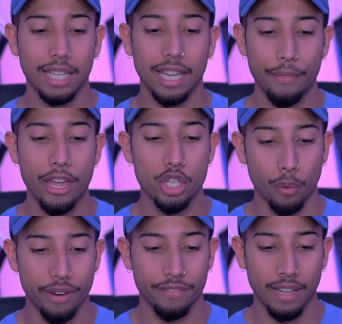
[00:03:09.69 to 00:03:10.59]
Let that
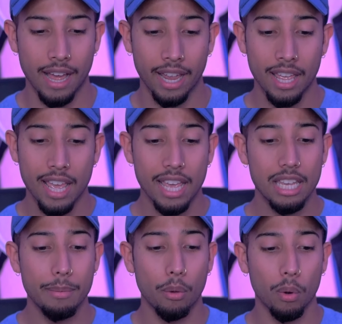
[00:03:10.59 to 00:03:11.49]
joint fly.
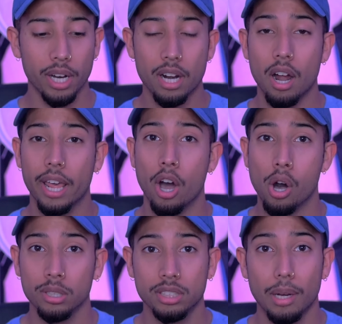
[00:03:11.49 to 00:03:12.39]
He's been working on it
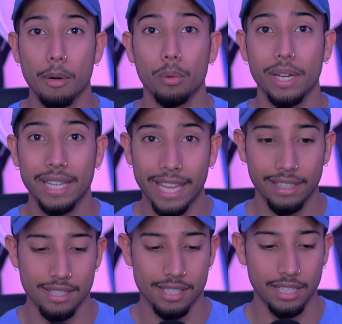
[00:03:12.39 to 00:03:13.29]
all summer
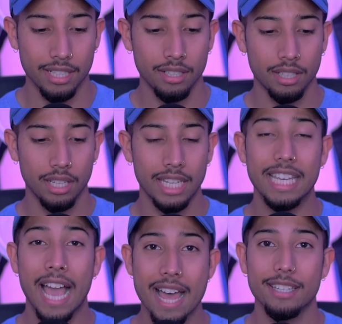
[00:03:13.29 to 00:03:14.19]
relentlessly.
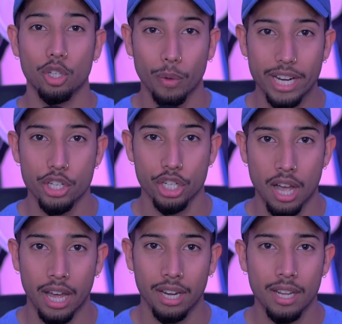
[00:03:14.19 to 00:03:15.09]
He has a great
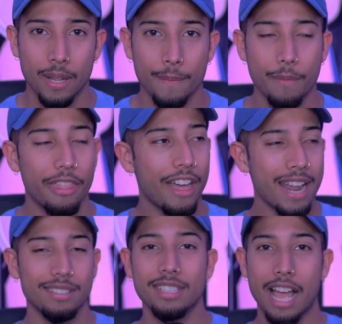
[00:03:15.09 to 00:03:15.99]
shot.
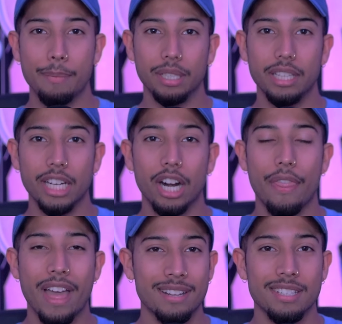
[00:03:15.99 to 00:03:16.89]
That's the type of leader
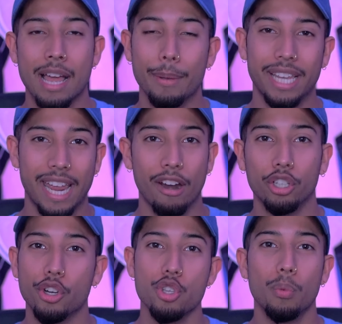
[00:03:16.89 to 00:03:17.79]
and that's the type of
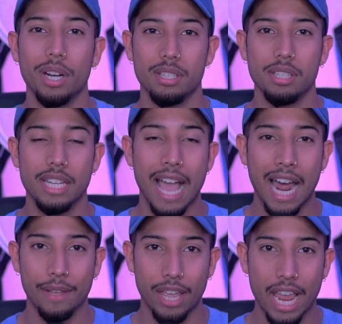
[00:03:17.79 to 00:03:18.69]
character you want to see
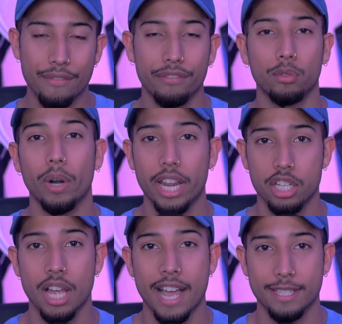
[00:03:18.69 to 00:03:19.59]
out of a
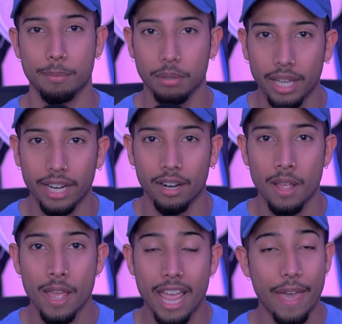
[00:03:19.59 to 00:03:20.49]
franchise player.
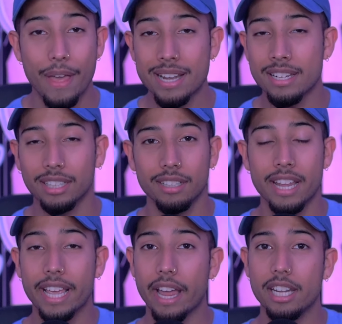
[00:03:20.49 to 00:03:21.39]
And that's not to
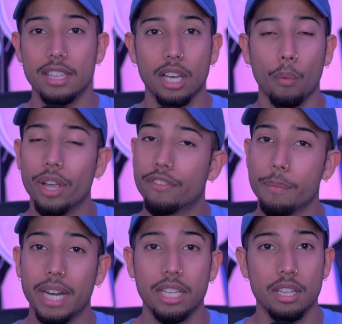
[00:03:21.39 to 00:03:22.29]
take anything away
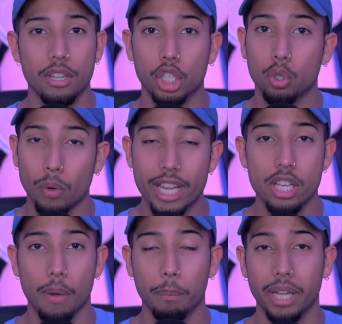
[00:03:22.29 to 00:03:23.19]
from any of the other great
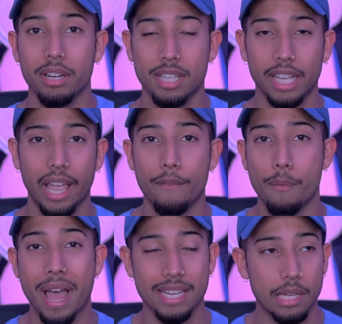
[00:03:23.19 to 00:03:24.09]
young players in the game
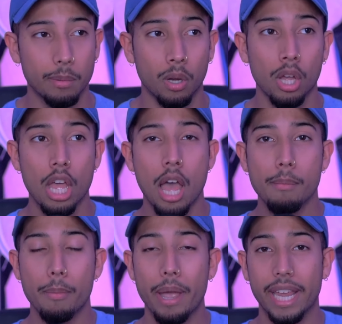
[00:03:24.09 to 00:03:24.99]
of basketball,
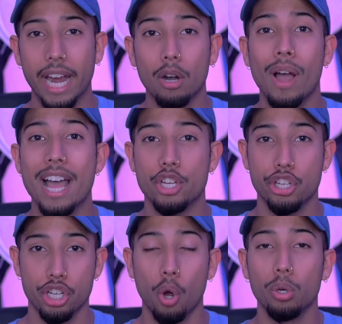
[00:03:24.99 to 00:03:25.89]
but Banchero has
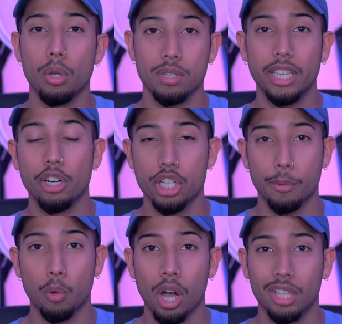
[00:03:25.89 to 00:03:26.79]
showed those
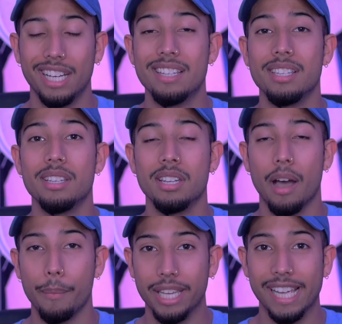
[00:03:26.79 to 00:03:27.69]
leadership qualities since
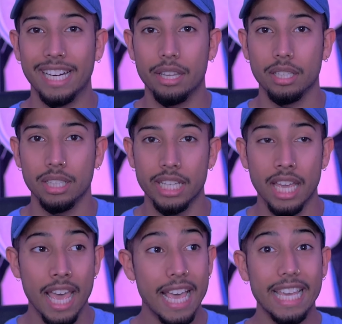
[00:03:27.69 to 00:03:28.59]
coming into the
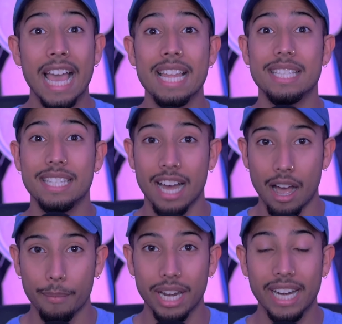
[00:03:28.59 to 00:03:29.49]
league. He has
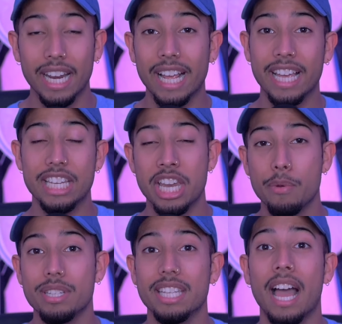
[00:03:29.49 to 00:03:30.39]
dominated and
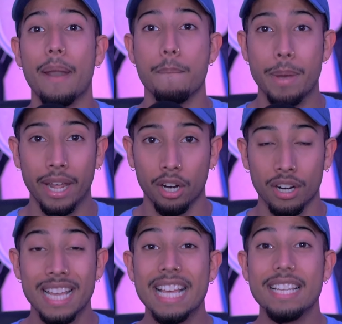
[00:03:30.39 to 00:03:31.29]
continuously gotten
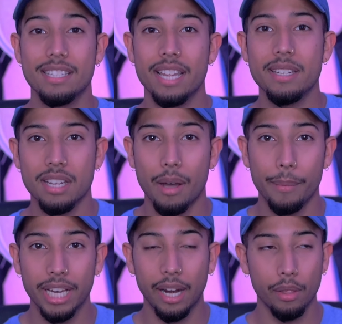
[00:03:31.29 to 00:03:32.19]
better since
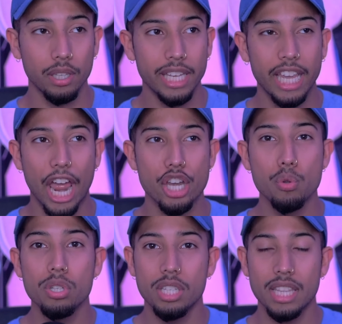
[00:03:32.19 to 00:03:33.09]
coming into the league, and
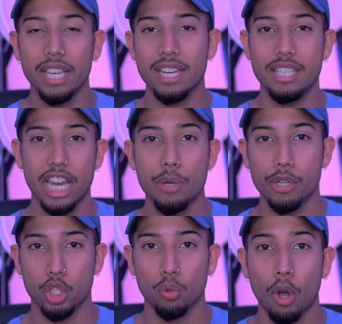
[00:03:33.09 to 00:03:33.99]
you see the
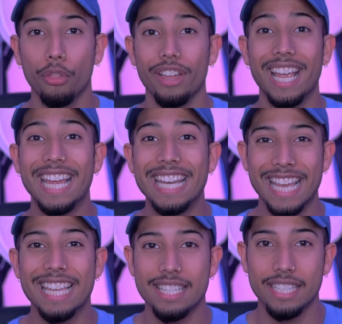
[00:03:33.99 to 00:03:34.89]
continuous growth in
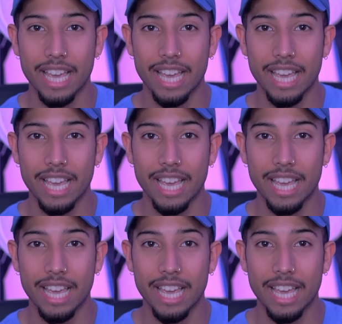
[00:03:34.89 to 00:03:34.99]
his